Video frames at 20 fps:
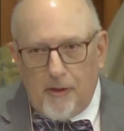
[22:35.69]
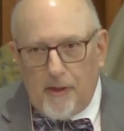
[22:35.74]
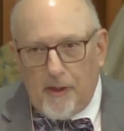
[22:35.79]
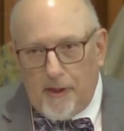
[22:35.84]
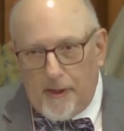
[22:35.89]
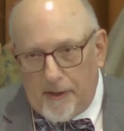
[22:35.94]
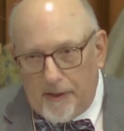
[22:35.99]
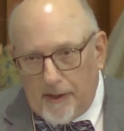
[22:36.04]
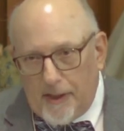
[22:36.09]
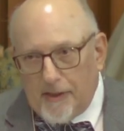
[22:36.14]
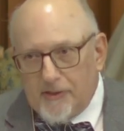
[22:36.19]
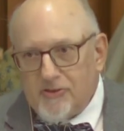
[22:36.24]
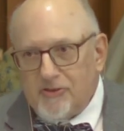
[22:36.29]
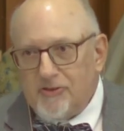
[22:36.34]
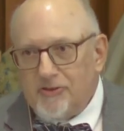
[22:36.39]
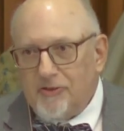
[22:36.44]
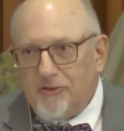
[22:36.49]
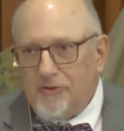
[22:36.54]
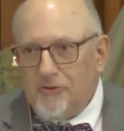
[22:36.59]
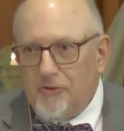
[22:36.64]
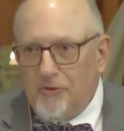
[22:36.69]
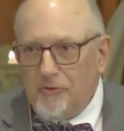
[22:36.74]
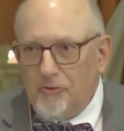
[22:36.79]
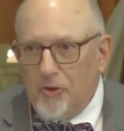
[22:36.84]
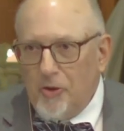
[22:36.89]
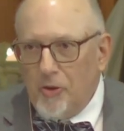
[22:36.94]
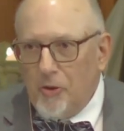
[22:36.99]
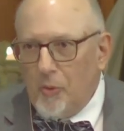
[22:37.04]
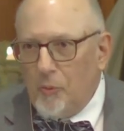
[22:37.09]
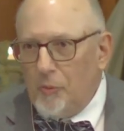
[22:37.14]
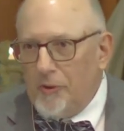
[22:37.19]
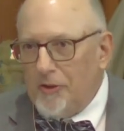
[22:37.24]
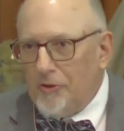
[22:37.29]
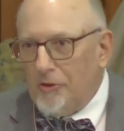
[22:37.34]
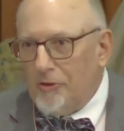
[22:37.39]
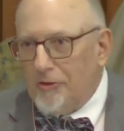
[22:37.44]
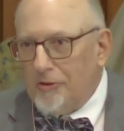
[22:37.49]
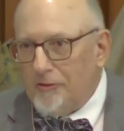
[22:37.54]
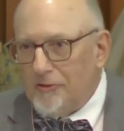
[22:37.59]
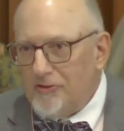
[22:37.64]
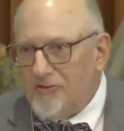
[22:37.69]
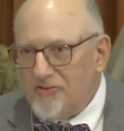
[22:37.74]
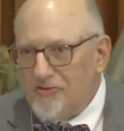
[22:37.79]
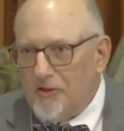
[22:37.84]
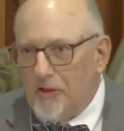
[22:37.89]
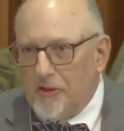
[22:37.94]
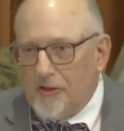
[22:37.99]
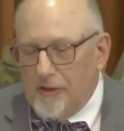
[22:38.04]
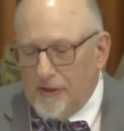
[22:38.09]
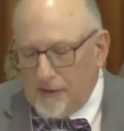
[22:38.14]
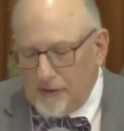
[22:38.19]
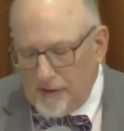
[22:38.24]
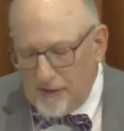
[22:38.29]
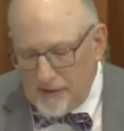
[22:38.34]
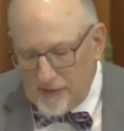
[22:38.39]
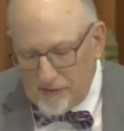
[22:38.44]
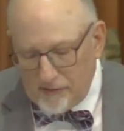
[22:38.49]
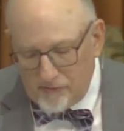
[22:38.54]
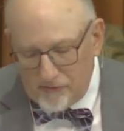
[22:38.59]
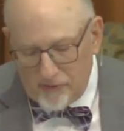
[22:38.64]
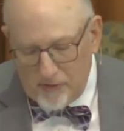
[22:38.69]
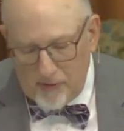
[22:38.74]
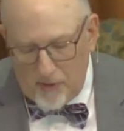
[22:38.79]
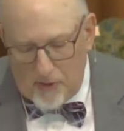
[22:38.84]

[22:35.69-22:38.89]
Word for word: And as you know, we are studying his